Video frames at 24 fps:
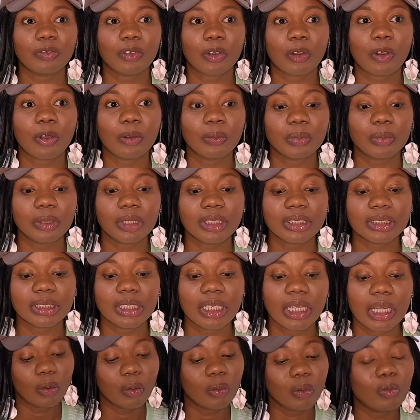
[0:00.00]
for companies,
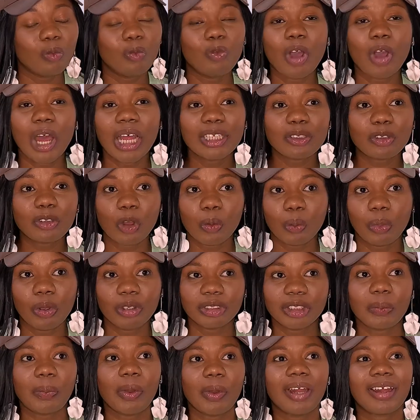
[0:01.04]
one
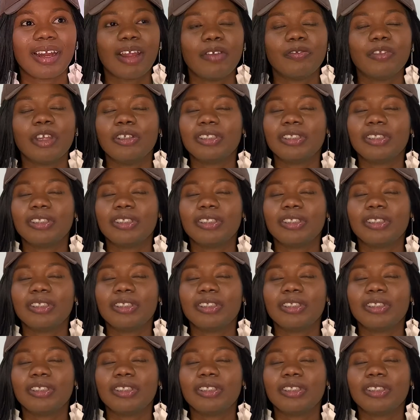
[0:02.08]
compulsory paragraph